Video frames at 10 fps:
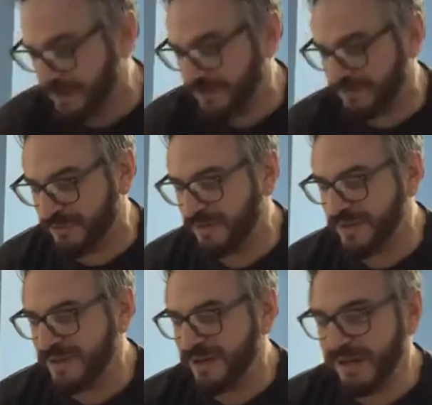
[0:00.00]
Racer.
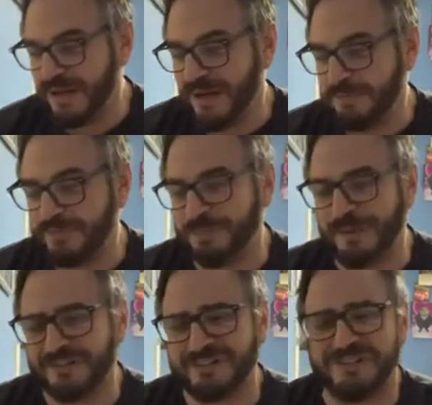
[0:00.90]

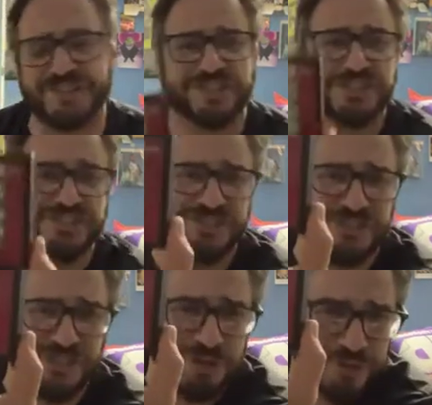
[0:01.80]
Special Edition
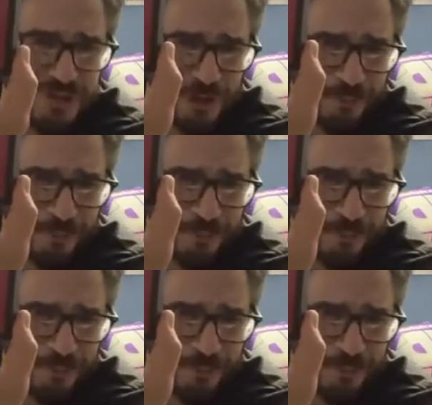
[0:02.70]
Junior